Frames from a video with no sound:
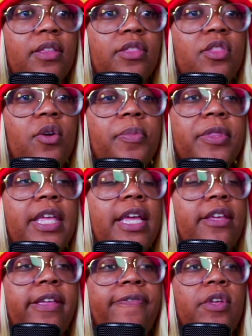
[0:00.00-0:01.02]
No, but
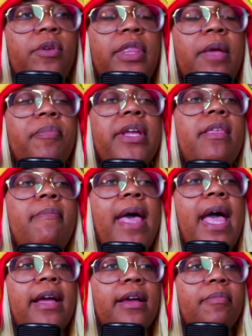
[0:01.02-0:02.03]
if you bring them
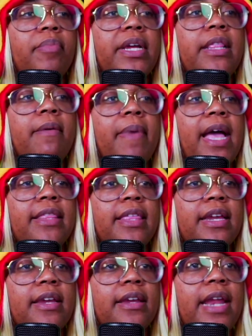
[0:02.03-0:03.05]
back. Bring them back
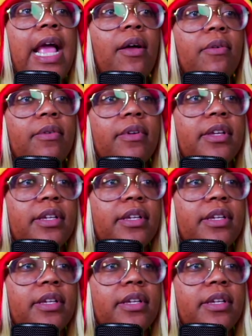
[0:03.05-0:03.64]
then. Now.